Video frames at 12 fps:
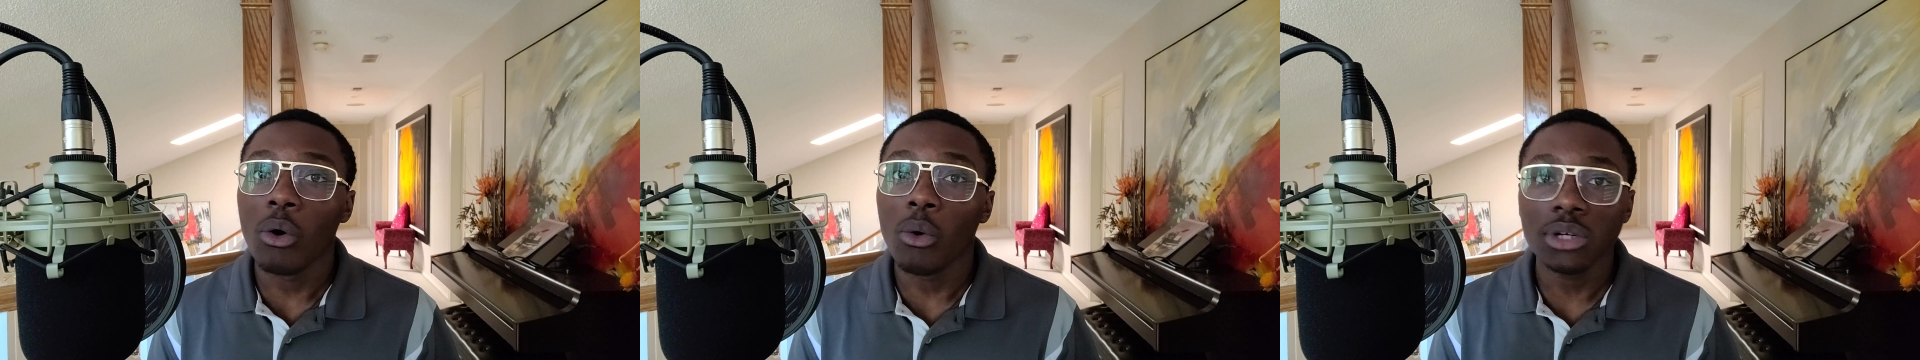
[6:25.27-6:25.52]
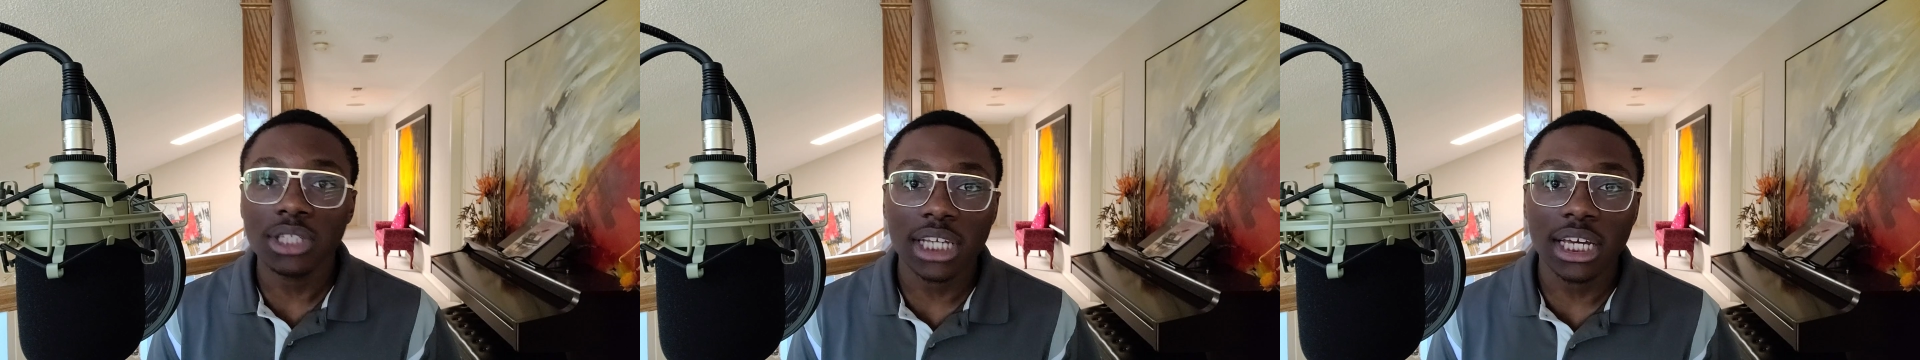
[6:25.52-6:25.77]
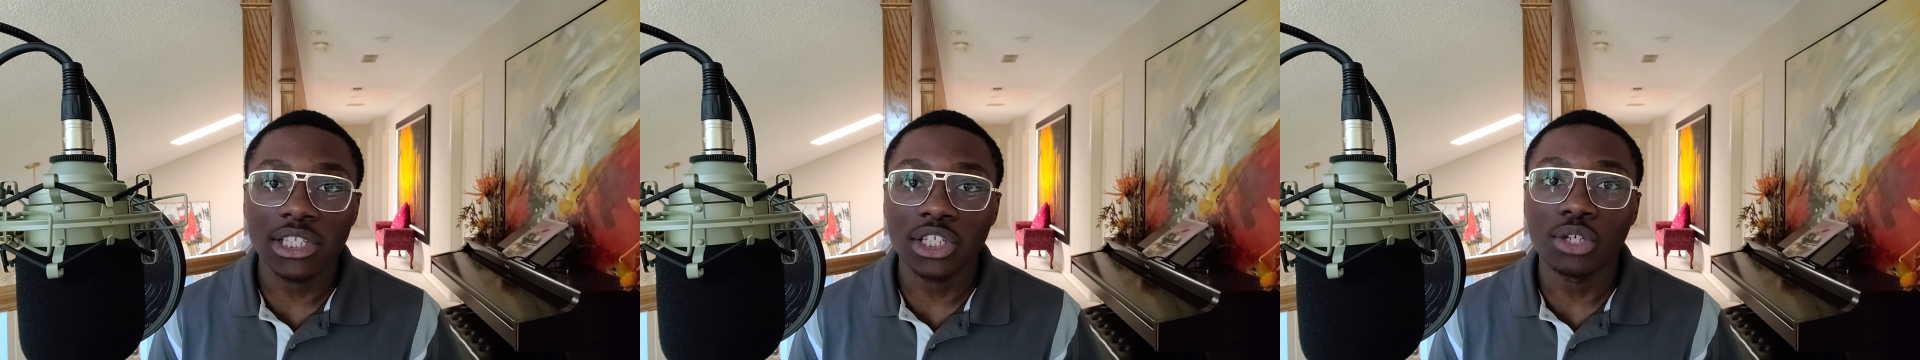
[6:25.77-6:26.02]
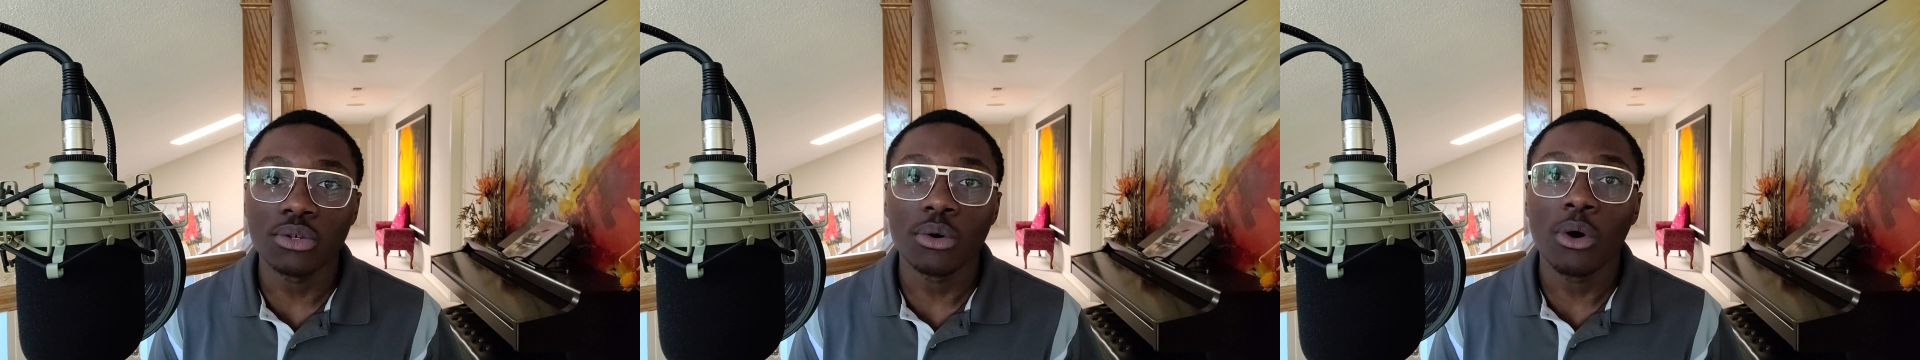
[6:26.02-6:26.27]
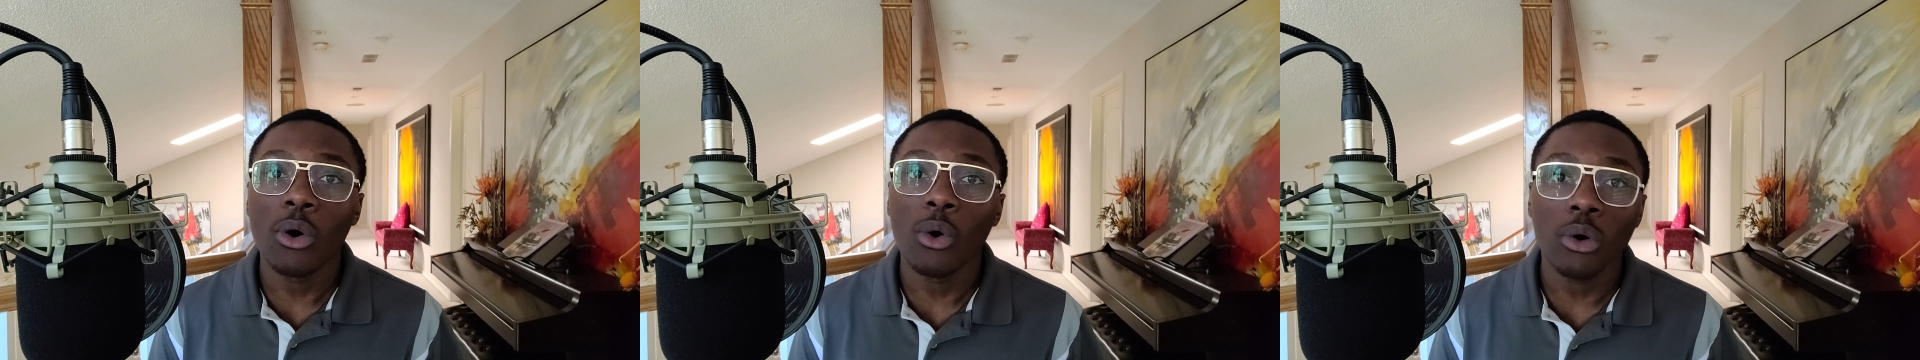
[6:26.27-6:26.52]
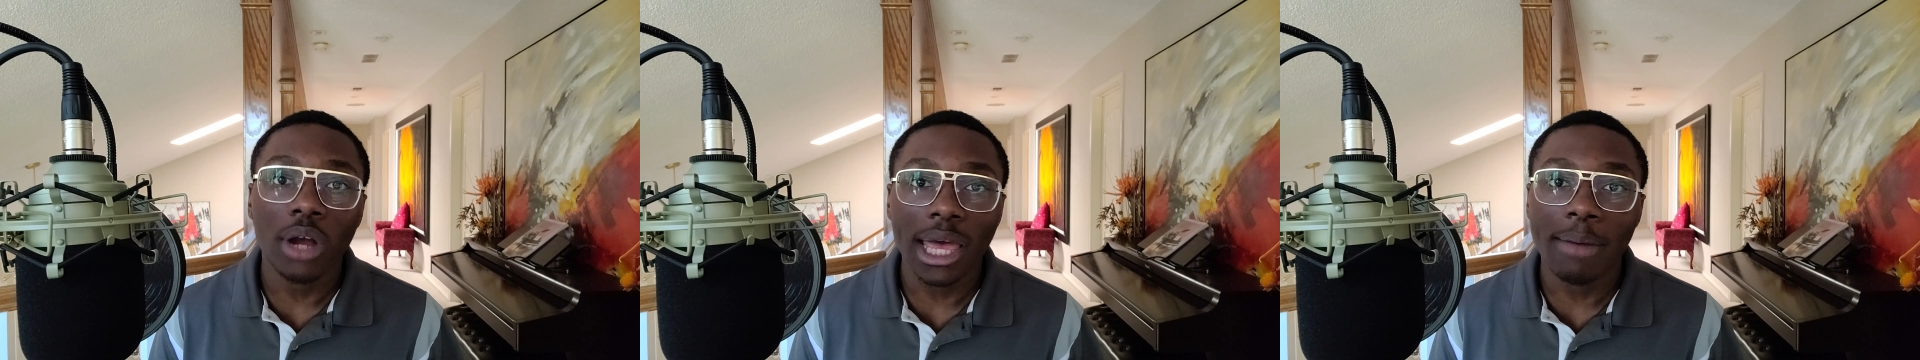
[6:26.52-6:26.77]
or CS2
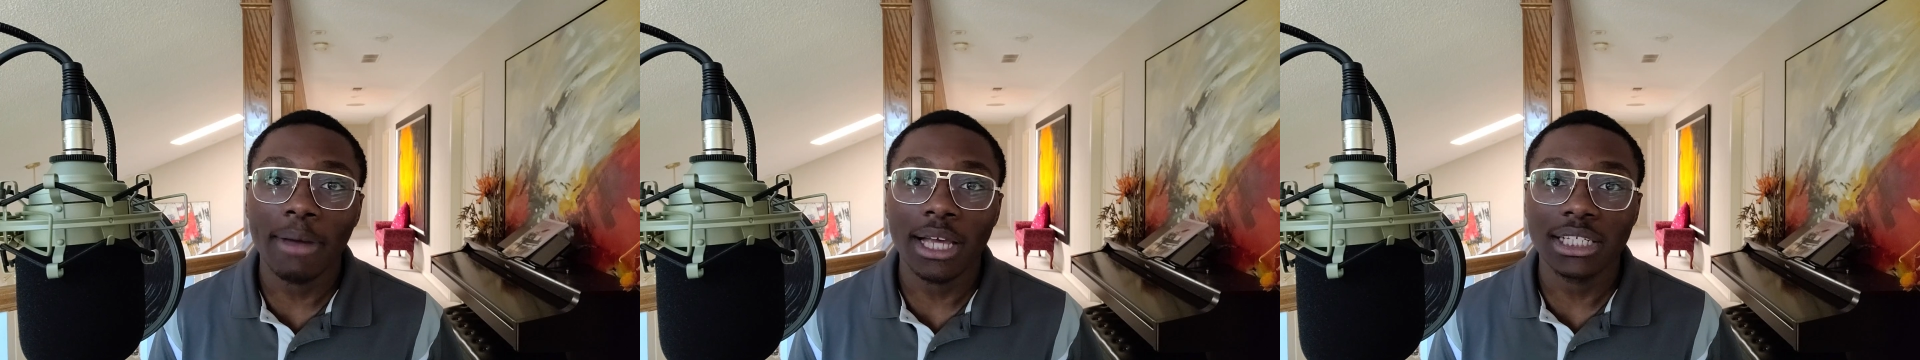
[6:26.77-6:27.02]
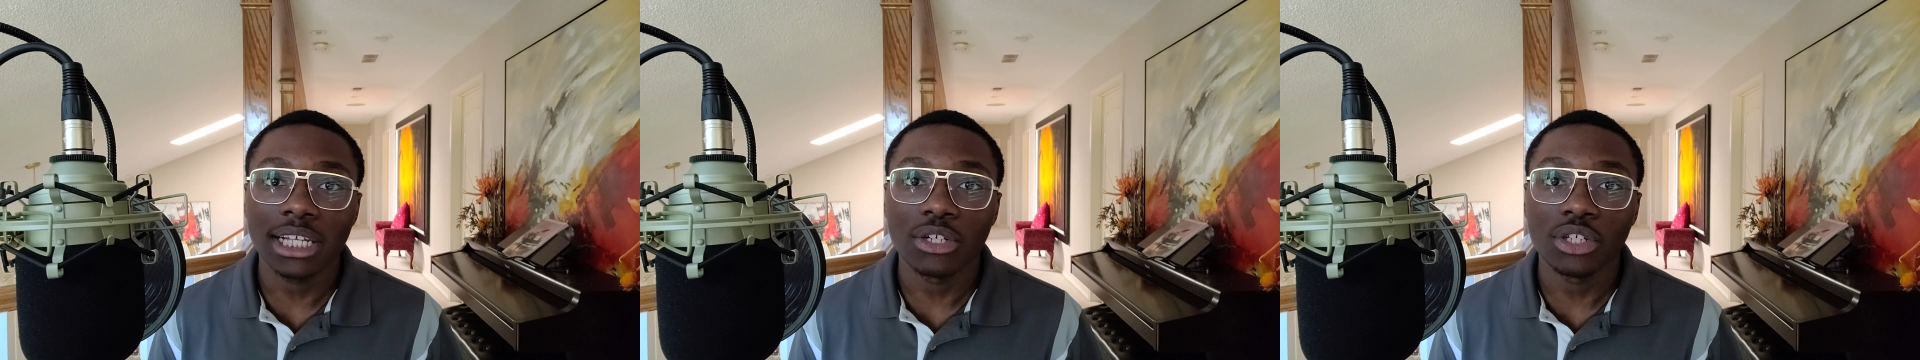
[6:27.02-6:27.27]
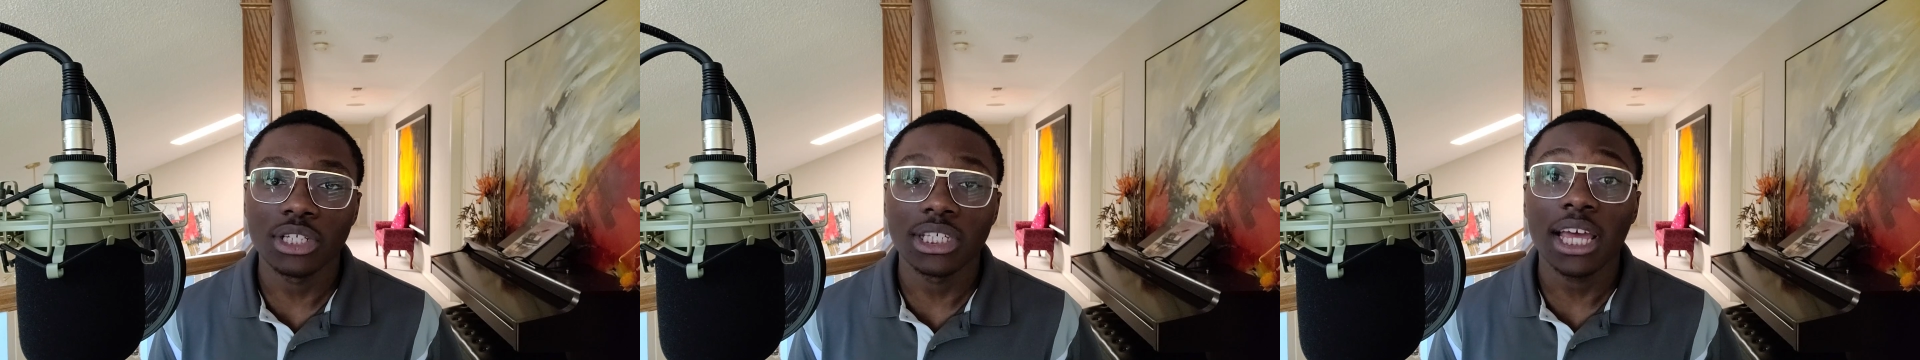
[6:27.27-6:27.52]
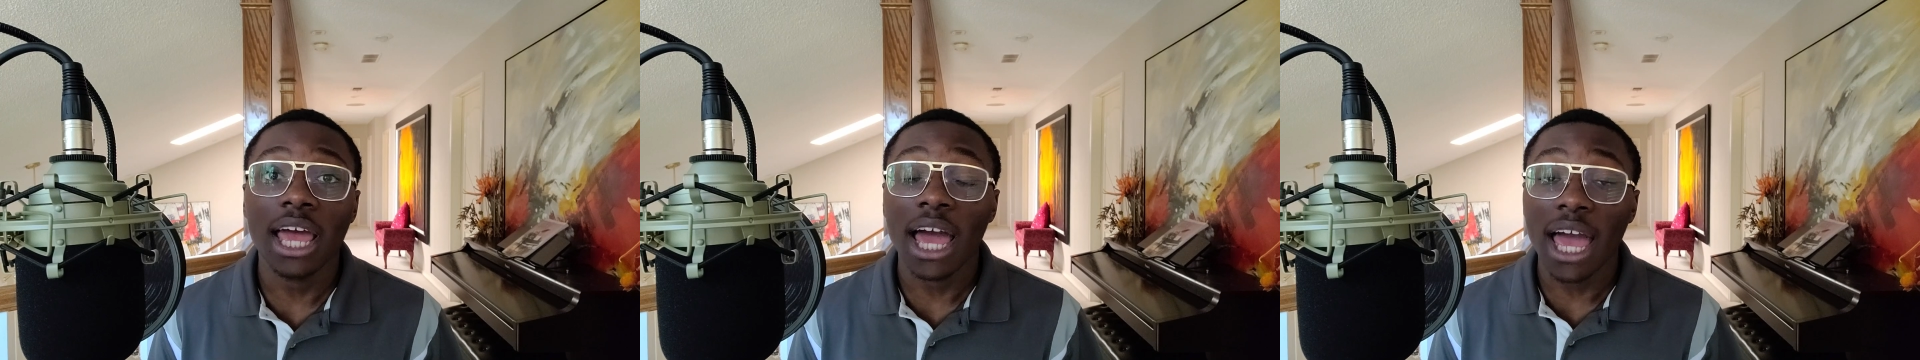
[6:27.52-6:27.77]
or Apex Legends.